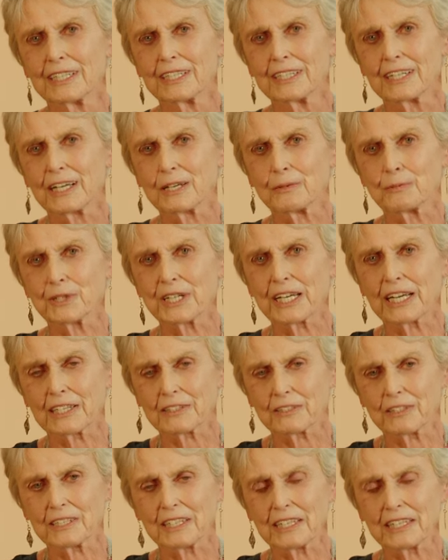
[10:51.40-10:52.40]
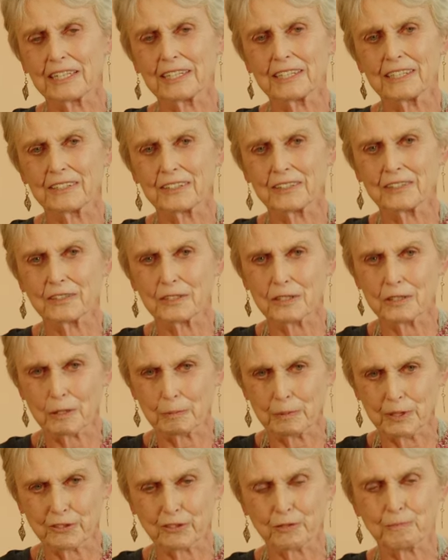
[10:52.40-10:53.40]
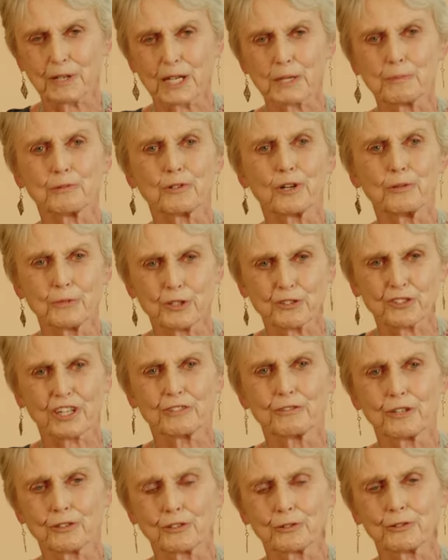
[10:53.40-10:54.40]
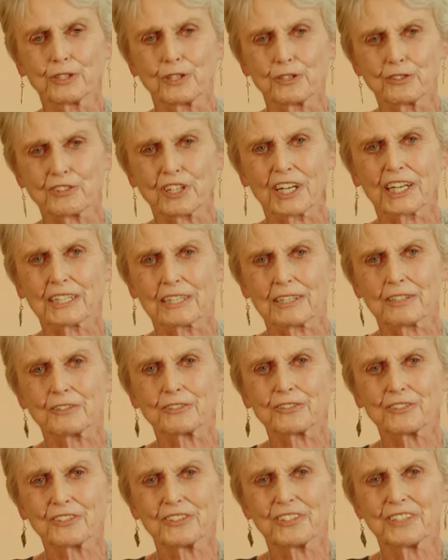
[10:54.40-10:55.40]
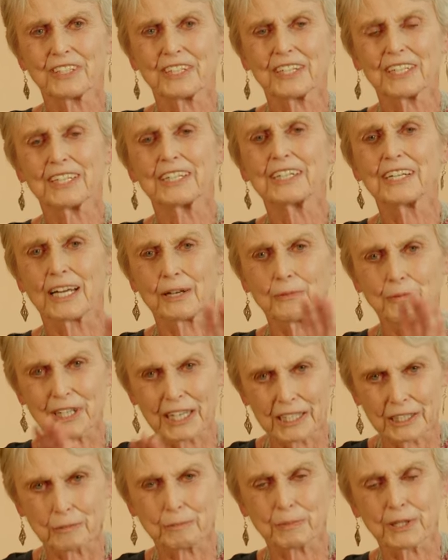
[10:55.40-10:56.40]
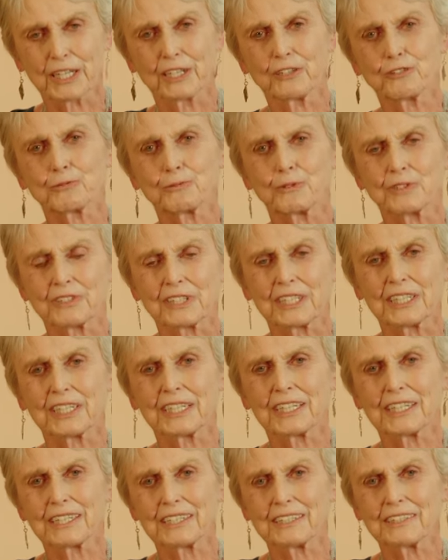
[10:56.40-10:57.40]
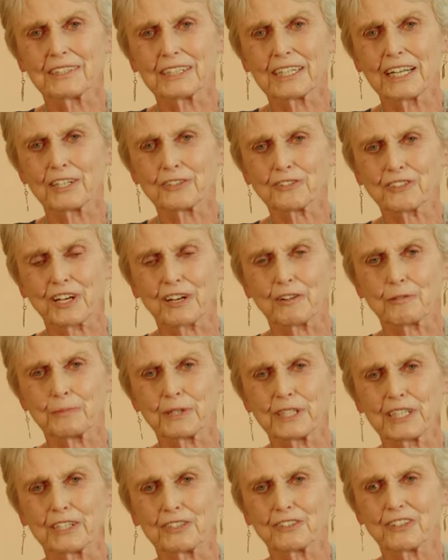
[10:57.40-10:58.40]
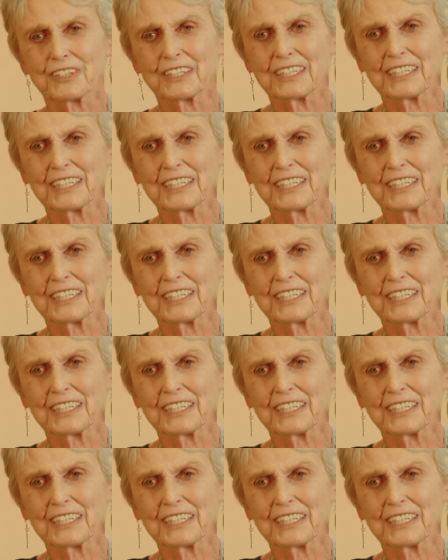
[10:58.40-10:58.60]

and we had the piece of paper on which I wrote all those titles, and we had the page with the last half page.